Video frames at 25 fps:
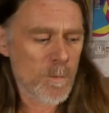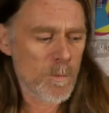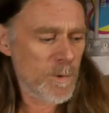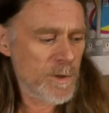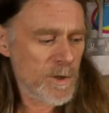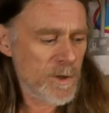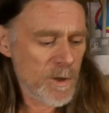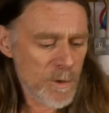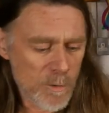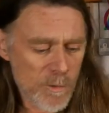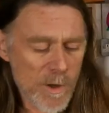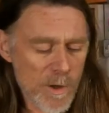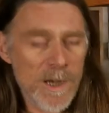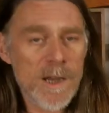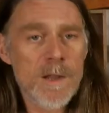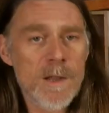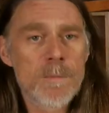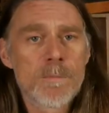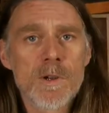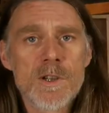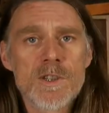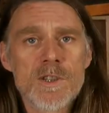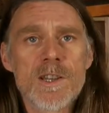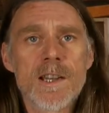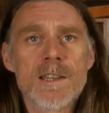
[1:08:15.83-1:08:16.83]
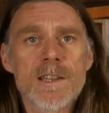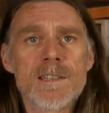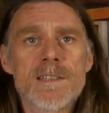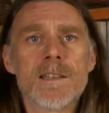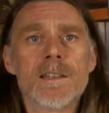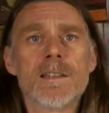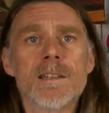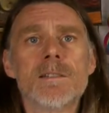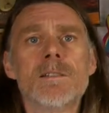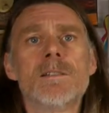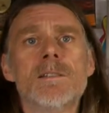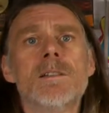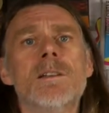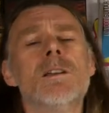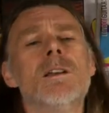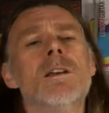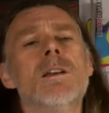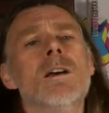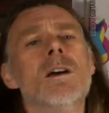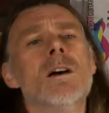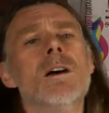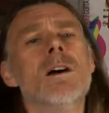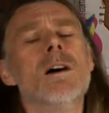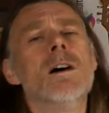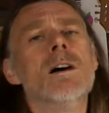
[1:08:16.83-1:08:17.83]
We do really appreciate it.
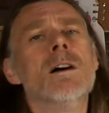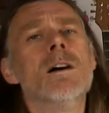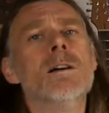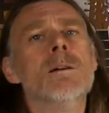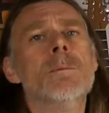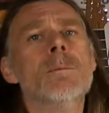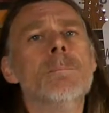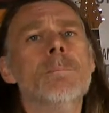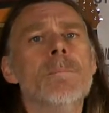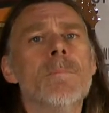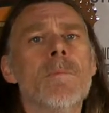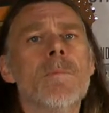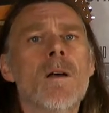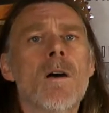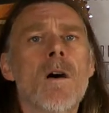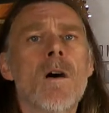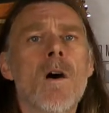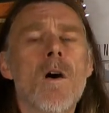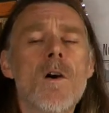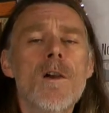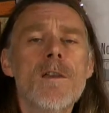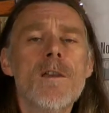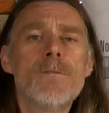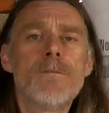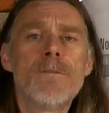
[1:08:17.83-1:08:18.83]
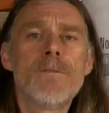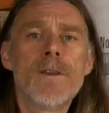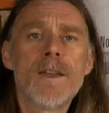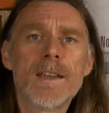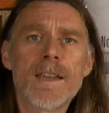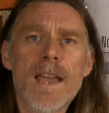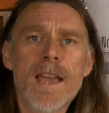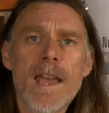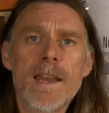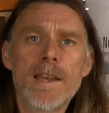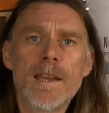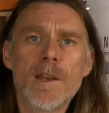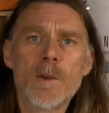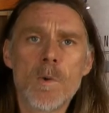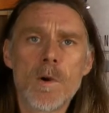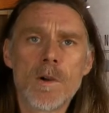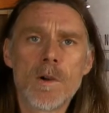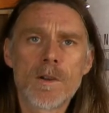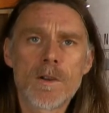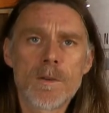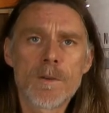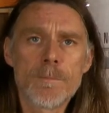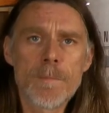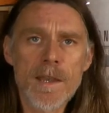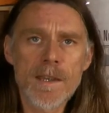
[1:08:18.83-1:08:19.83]
I think
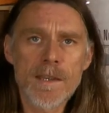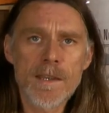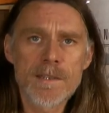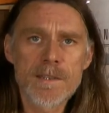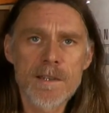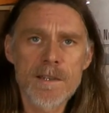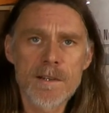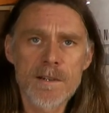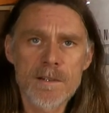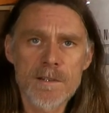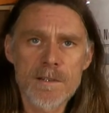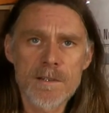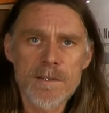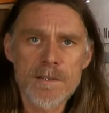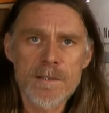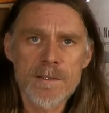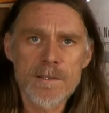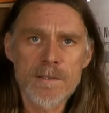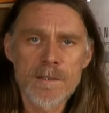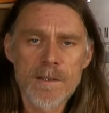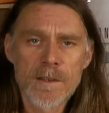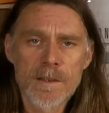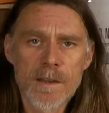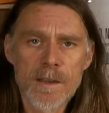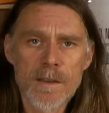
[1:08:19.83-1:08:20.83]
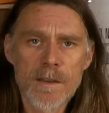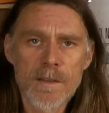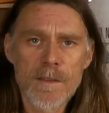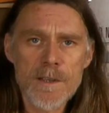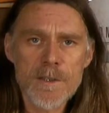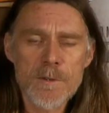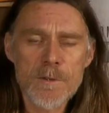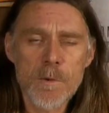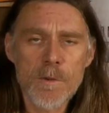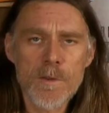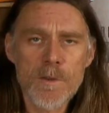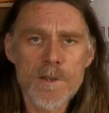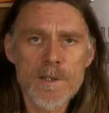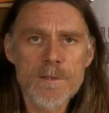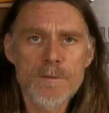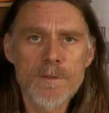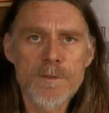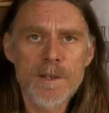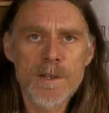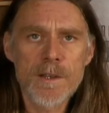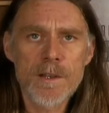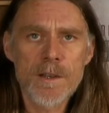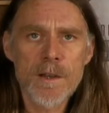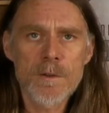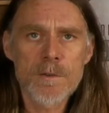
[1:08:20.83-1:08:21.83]
anyone can make guitars. That's what this
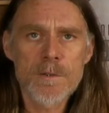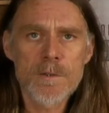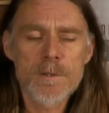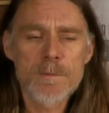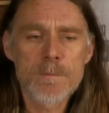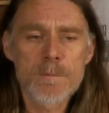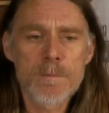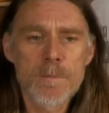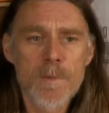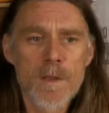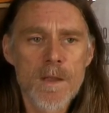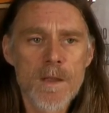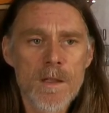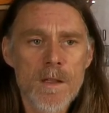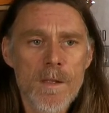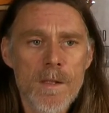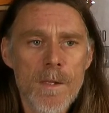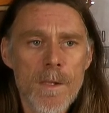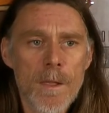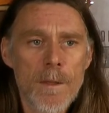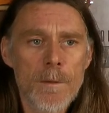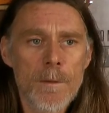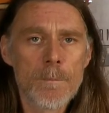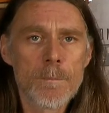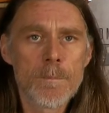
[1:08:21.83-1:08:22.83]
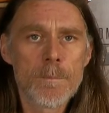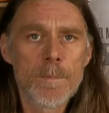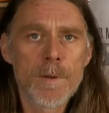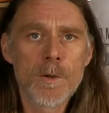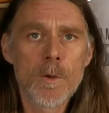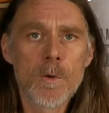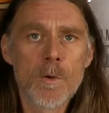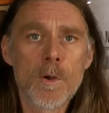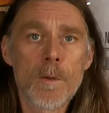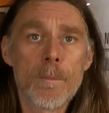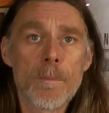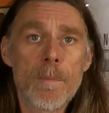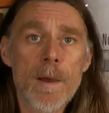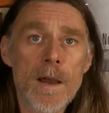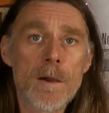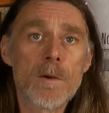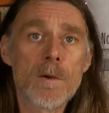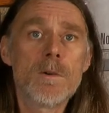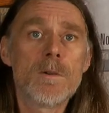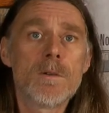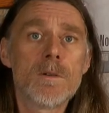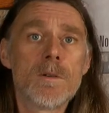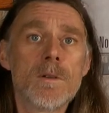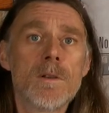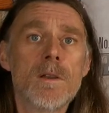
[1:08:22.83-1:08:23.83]
video's been all
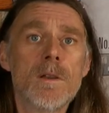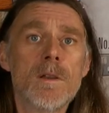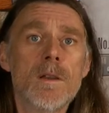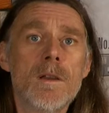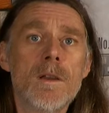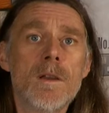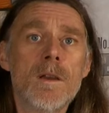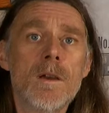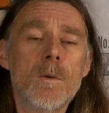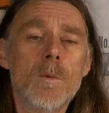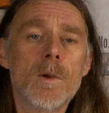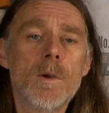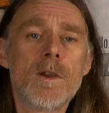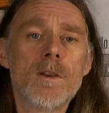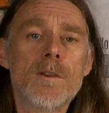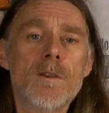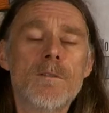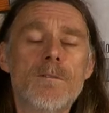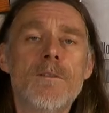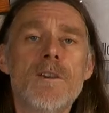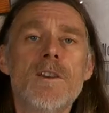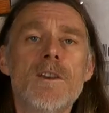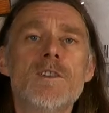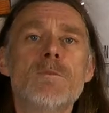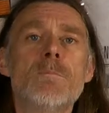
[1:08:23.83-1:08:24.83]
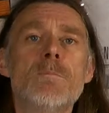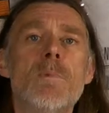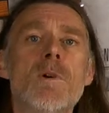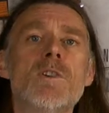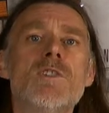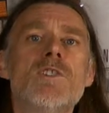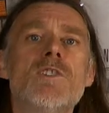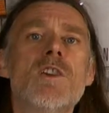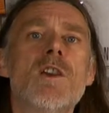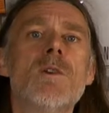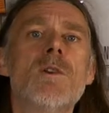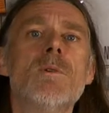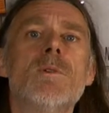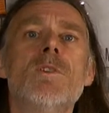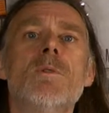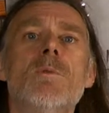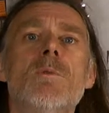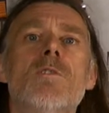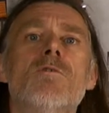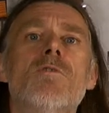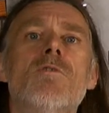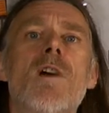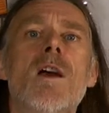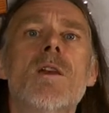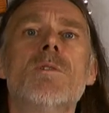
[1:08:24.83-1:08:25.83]
about. We're going to finish by showing you
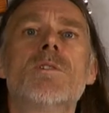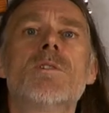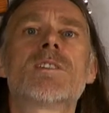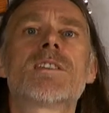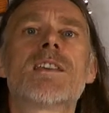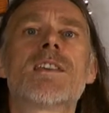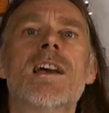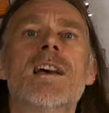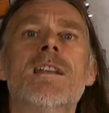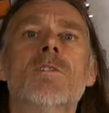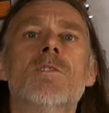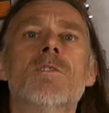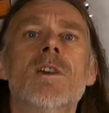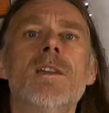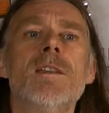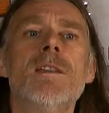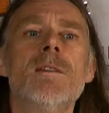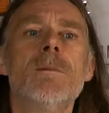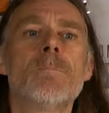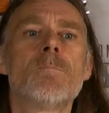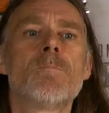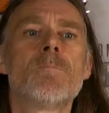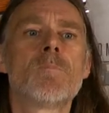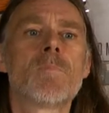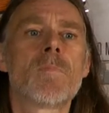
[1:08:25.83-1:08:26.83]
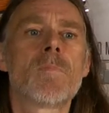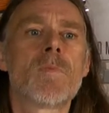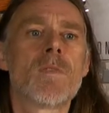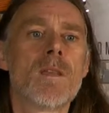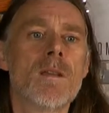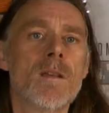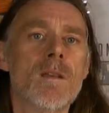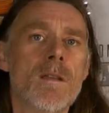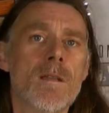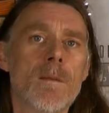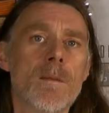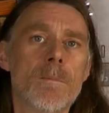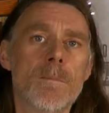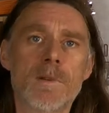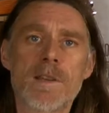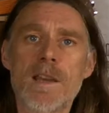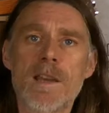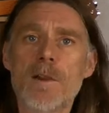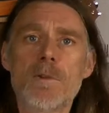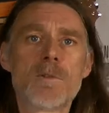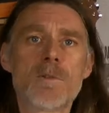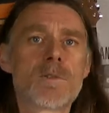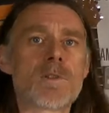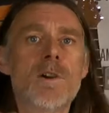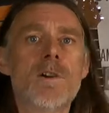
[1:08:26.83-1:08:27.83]
a rogues gallery.
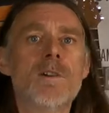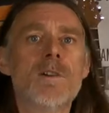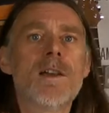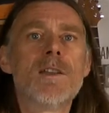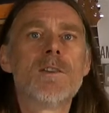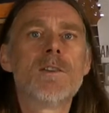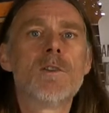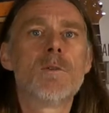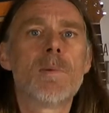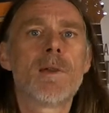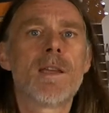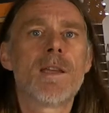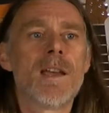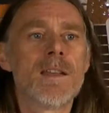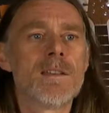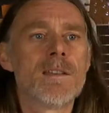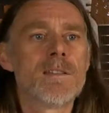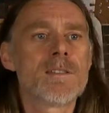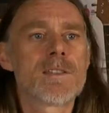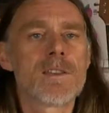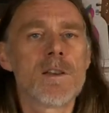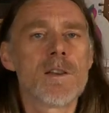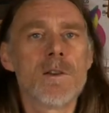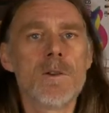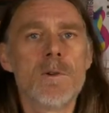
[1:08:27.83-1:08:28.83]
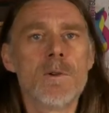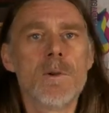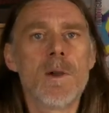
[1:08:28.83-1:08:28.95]
Carol's got her hand up again, so...